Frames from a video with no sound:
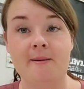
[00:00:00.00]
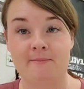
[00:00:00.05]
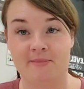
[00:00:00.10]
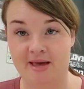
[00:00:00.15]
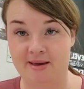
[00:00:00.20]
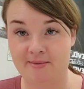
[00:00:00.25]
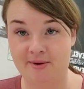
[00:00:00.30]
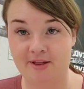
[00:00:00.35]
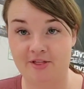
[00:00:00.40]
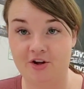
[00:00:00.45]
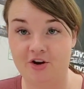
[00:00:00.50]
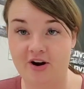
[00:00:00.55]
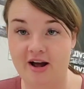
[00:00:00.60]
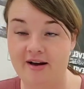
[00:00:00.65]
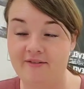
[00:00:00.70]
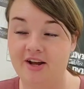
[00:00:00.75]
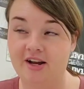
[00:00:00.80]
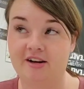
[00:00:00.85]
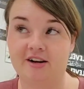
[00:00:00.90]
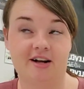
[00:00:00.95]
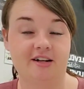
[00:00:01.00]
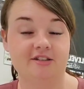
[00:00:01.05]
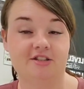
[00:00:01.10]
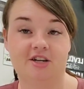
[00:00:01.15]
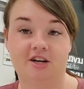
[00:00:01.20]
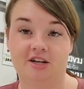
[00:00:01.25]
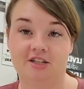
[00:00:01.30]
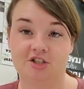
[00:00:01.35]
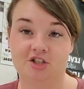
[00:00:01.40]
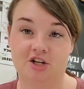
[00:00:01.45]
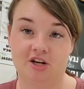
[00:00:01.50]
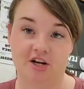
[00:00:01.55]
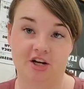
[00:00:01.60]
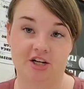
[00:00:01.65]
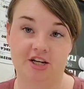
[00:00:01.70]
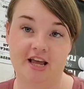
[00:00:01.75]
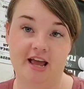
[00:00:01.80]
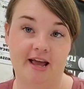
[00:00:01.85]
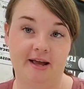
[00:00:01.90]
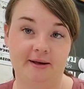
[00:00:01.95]
maybe they're having not such a
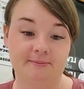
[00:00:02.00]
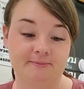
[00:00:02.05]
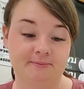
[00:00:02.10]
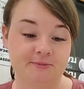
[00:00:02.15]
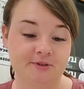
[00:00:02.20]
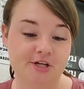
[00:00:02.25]
good day.